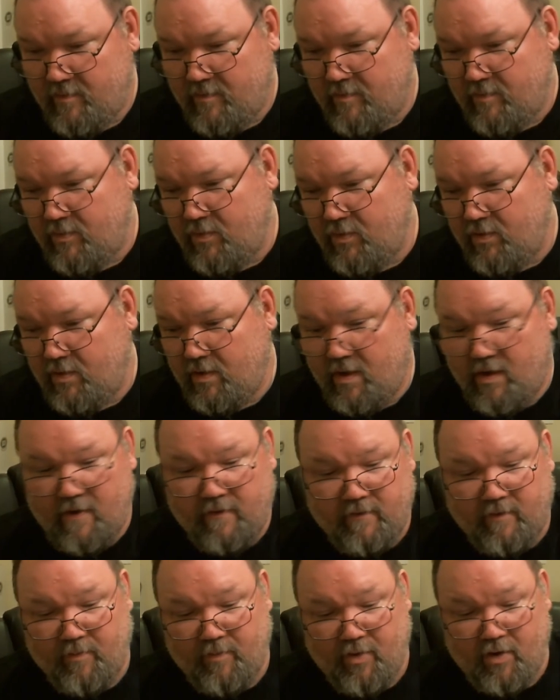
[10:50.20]
well, I'll have
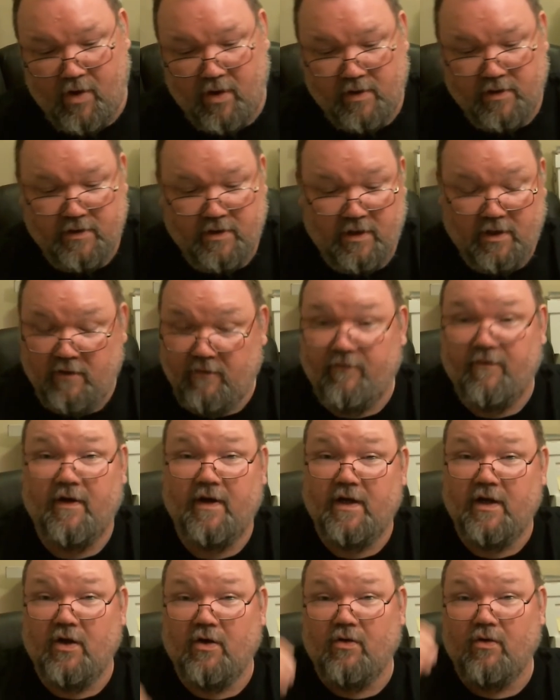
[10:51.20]
to pause this
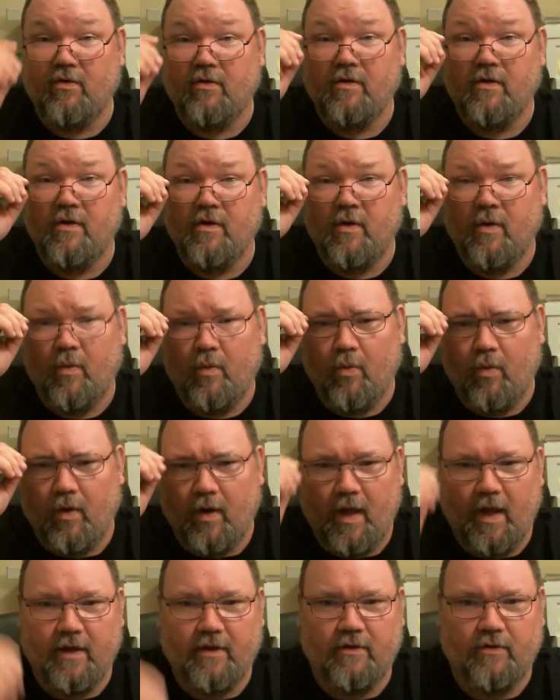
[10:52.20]
video. Well,
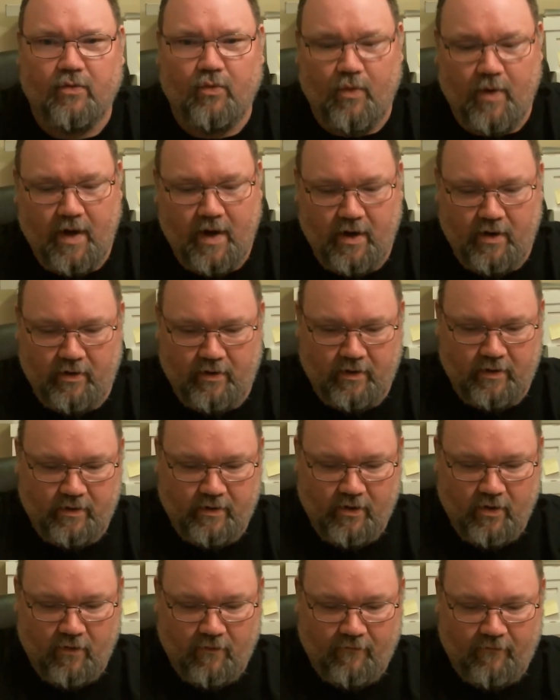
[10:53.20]
I swear and
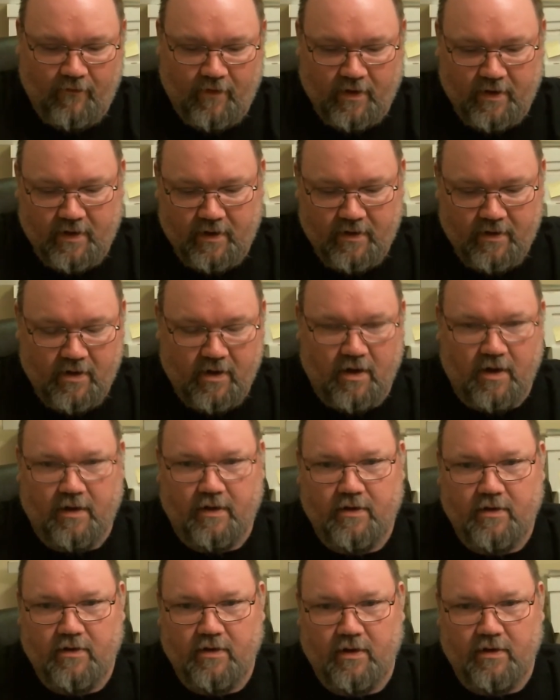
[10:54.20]
go fucking
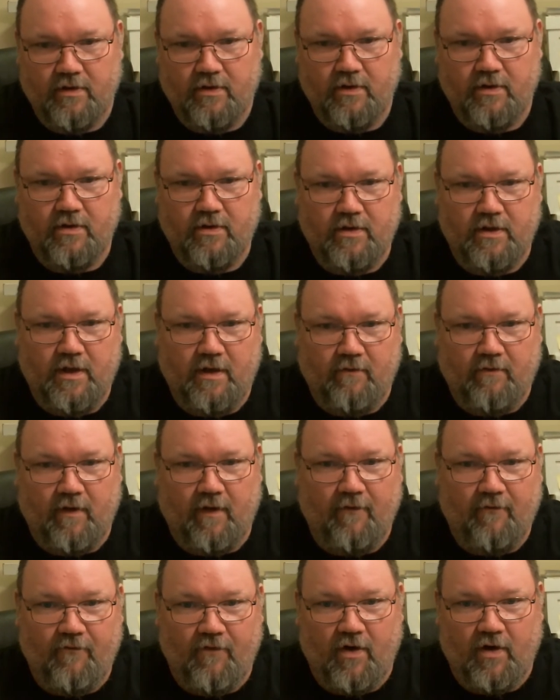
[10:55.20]
nuts. Let's just see if they
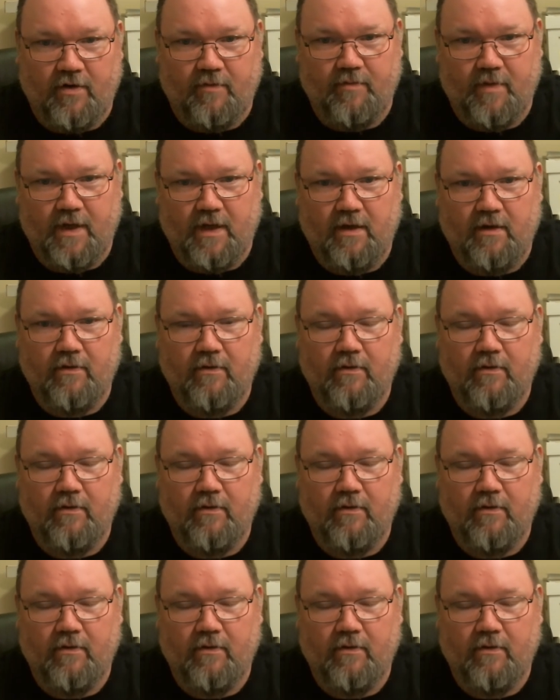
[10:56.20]
fuck me.